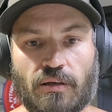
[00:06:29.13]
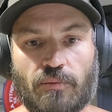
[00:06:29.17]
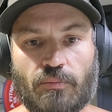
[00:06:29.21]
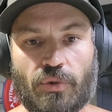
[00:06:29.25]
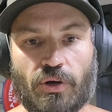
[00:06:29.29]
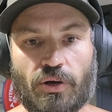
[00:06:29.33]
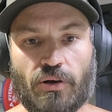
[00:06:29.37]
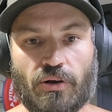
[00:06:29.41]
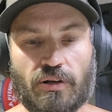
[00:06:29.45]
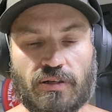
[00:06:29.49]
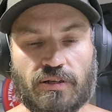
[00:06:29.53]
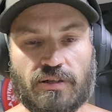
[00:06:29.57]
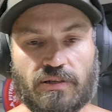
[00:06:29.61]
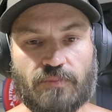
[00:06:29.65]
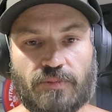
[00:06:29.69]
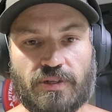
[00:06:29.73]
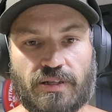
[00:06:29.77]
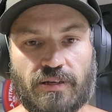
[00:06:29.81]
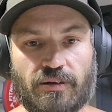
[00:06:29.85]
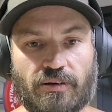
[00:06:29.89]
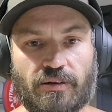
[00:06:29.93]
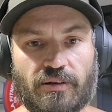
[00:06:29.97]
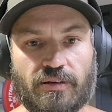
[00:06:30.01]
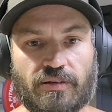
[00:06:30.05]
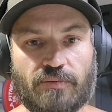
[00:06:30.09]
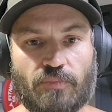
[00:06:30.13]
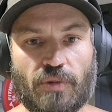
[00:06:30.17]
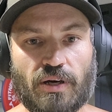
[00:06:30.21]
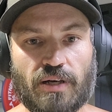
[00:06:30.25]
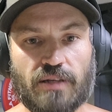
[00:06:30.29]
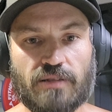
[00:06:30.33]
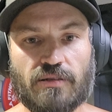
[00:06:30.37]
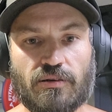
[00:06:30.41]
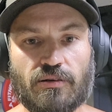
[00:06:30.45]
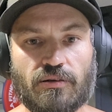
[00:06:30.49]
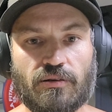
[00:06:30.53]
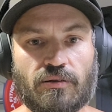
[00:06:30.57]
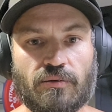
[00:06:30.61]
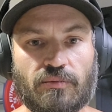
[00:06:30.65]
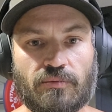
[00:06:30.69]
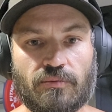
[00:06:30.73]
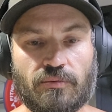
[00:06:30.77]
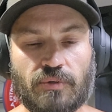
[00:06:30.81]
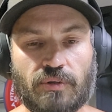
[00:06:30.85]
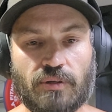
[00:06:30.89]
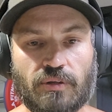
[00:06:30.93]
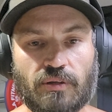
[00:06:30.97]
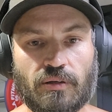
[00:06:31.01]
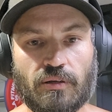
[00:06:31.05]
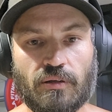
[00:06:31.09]
put on some serious muscle.
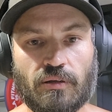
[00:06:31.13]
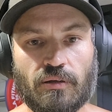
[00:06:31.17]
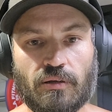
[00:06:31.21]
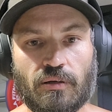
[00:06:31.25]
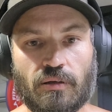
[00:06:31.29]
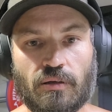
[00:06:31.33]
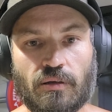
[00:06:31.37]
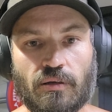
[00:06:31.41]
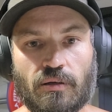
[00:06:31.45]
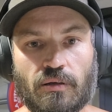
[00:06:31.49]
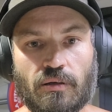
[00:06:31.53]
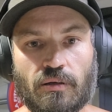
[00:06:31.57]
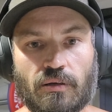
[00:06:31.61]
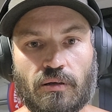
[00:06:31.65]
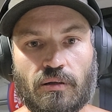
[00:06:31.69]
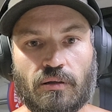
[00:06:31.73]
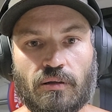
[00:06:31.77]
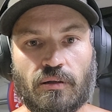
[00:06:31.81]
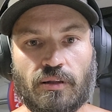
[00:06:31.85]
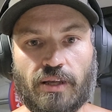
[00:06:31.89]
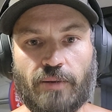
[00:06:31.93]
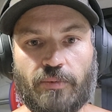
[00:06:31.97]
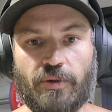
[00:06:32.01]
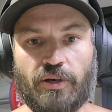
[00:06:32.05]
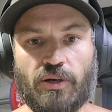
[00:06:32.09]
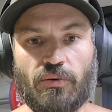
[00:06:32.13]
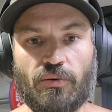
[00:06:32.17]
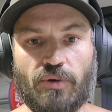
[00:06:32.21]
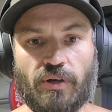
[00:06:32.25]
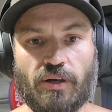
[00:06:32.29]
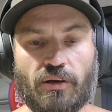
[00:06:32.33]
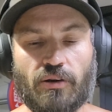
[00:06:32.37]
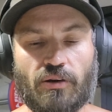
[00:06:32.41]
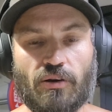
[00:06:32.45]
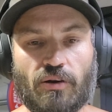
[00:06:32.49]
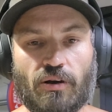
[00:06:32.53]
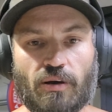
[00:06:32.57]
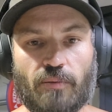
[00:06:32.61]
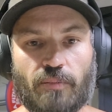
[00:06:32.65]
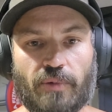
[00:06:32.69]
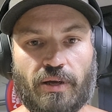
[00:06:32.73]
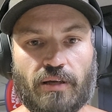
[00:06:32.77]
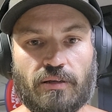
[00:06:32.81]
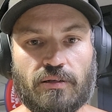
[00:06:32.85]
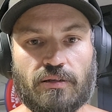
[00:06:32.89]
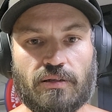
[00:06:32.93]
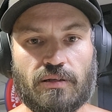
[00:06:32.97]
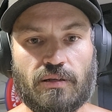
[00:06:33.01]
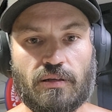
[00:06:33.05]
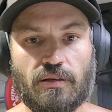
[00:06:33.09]
Let me know in the
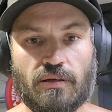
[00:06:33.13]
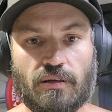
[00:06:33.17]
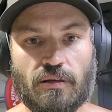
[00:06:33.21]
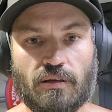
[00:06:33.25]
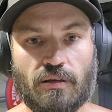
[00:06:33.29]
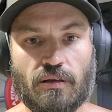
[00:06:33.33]
comments.